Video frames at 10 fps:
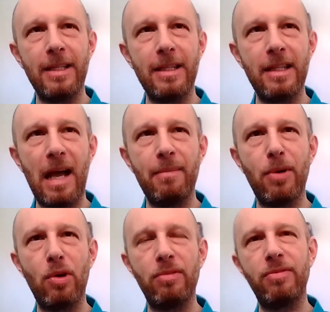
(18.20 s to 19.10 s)

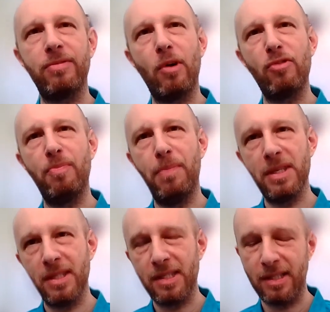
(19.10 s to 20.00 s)
number of
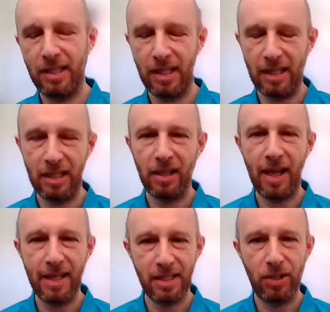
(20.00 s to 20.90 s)
businesses and
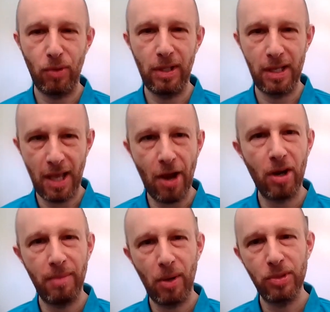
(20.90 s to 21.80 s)
clients that really
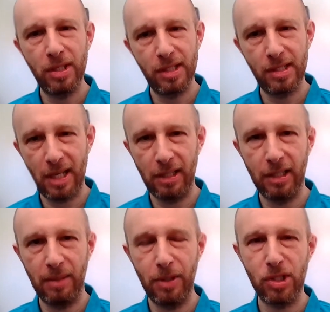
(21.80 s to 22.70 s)
care about this is a
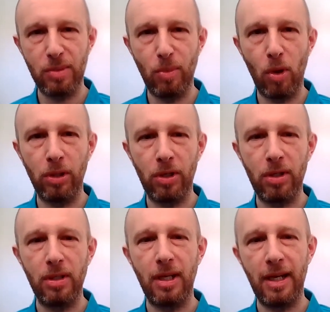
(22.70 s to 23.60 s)
little bit
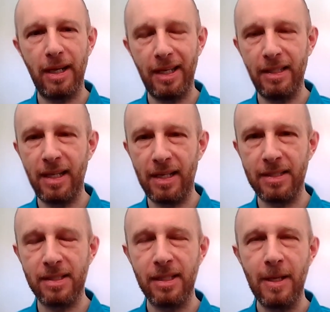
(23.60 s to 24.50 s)
smaller. It
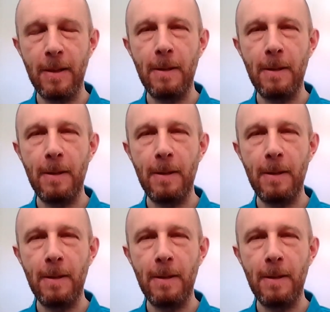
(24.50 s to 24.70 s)
does